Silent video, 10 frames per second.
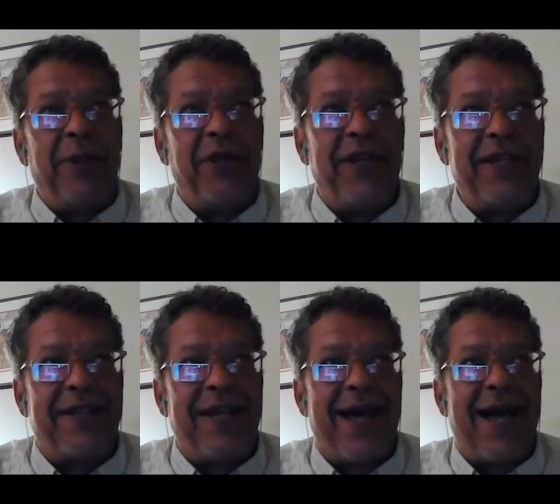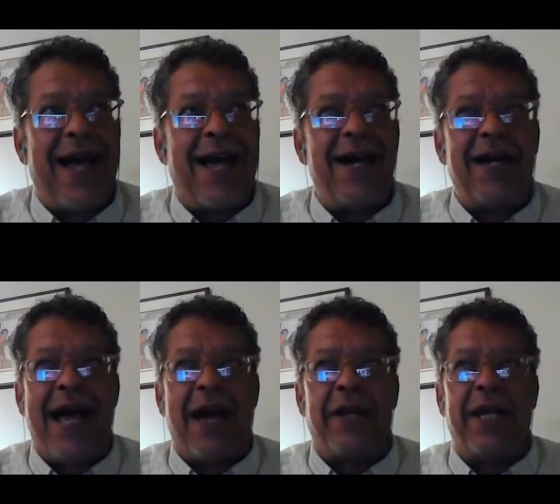communities that I
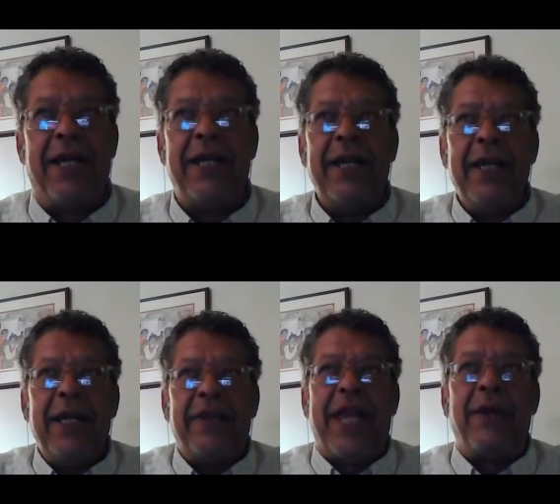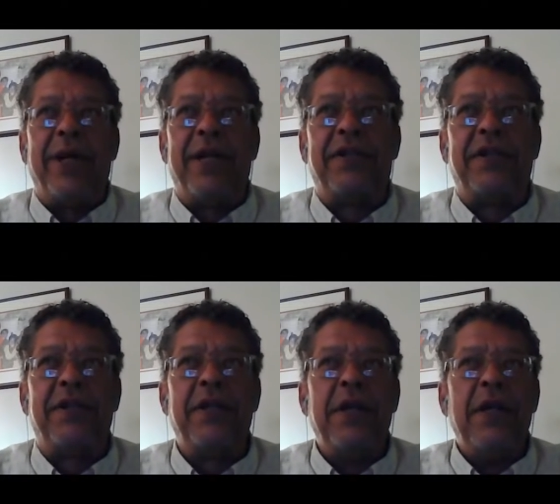hung out in, they were
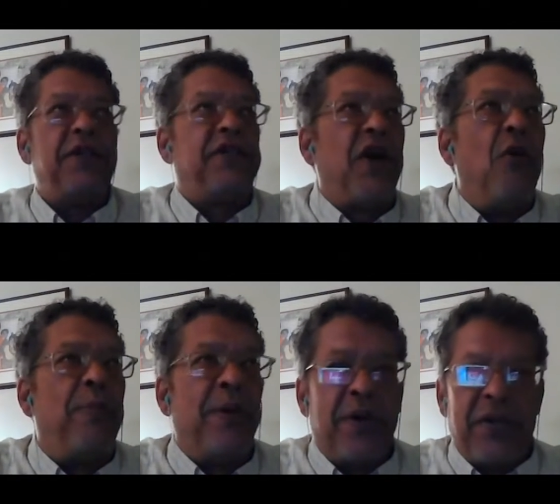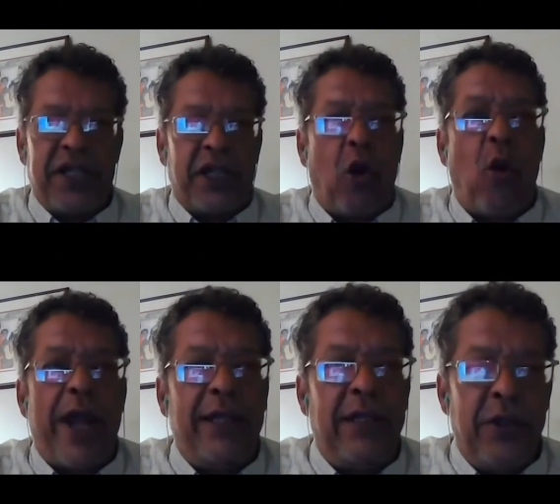into soapers and
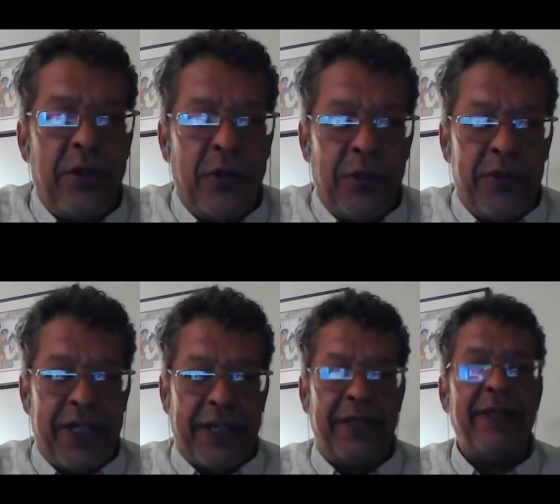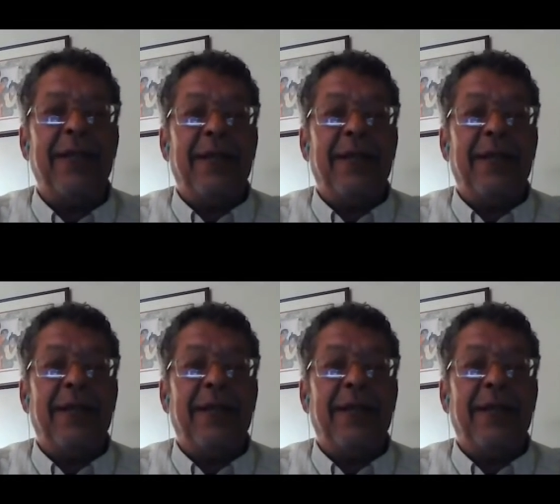quaaludes and